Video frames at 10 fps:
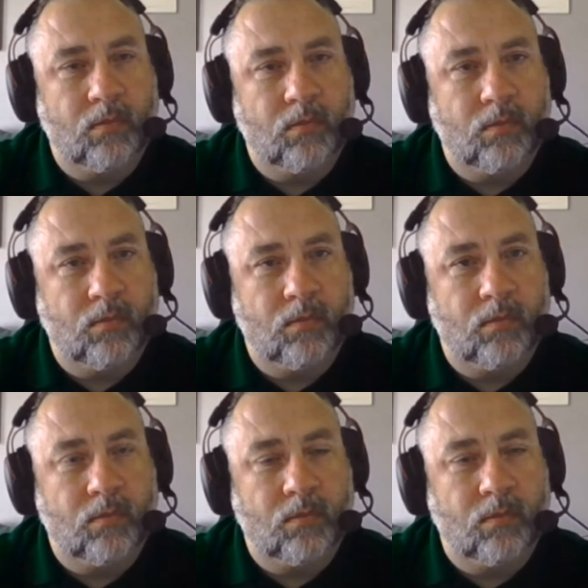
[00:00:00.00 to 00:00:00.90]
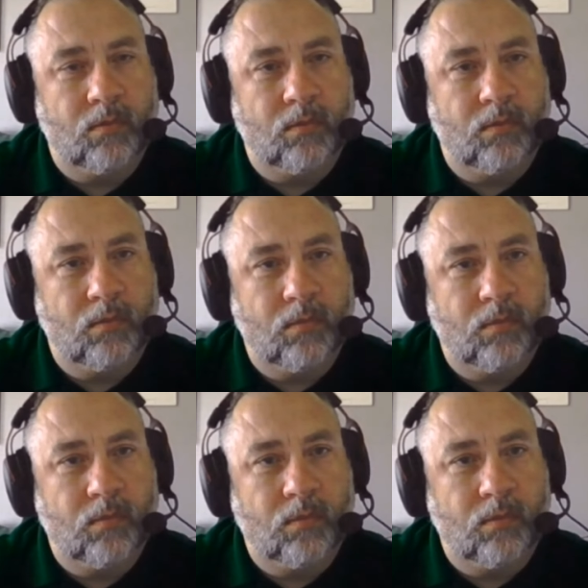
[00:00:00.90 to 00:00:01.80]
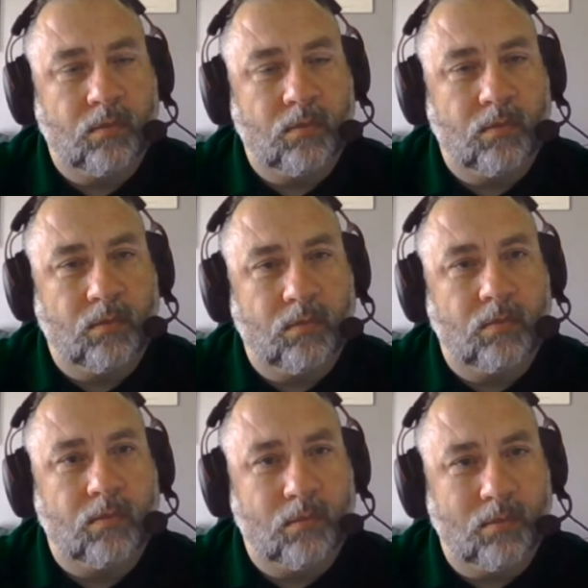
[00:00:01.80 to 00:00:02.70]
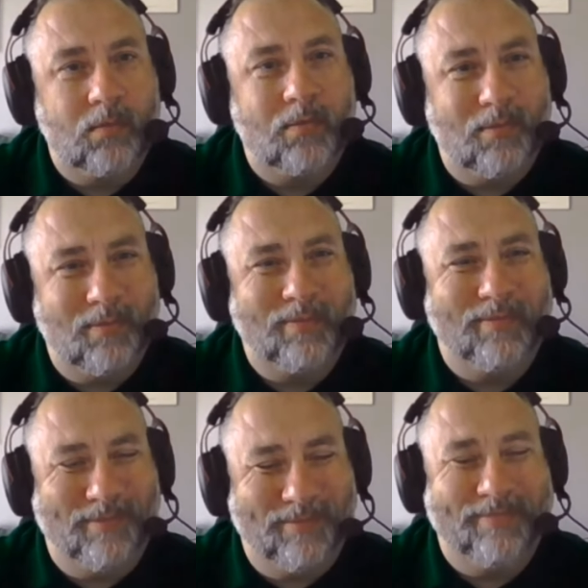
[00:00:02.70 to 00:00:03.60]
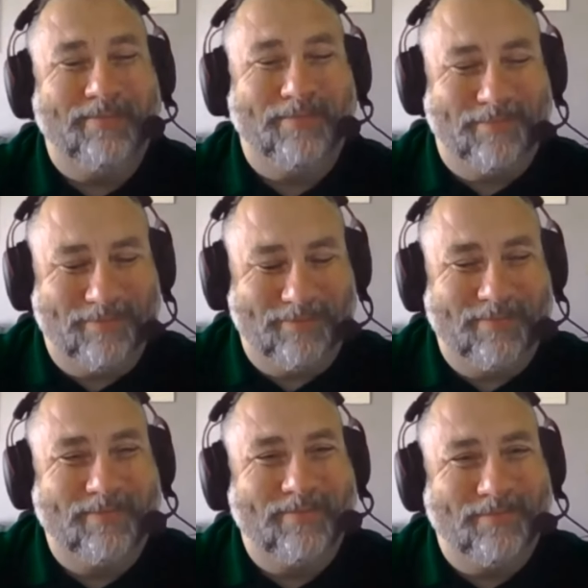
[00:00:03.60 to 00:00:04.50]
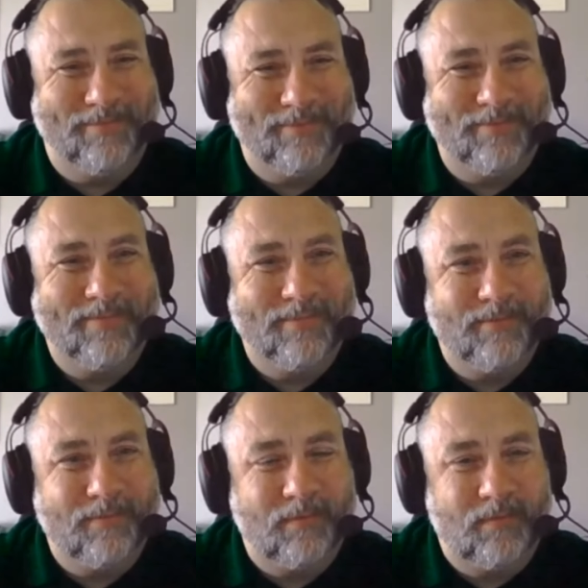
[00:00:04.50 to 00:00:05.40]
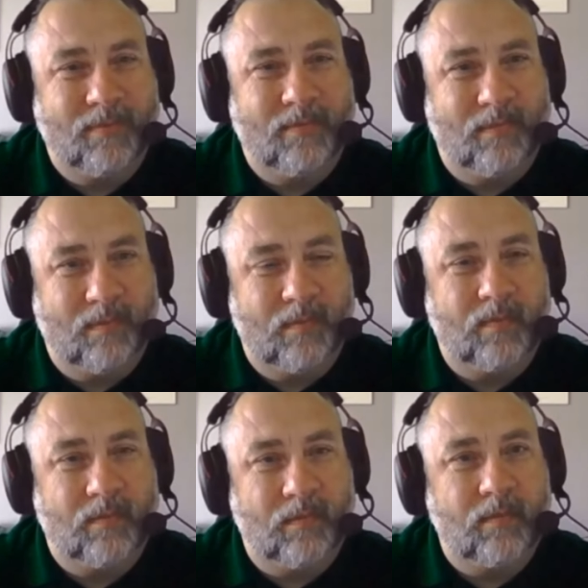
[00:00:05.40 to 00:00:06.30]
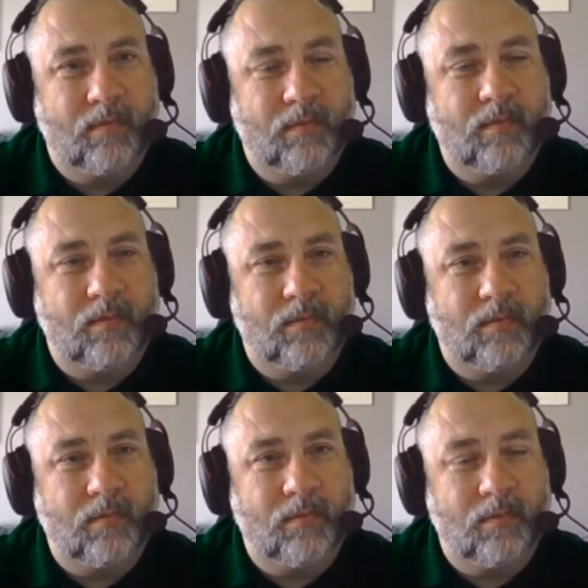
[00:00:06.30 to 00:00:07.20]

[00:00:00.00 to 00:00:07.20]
(silent)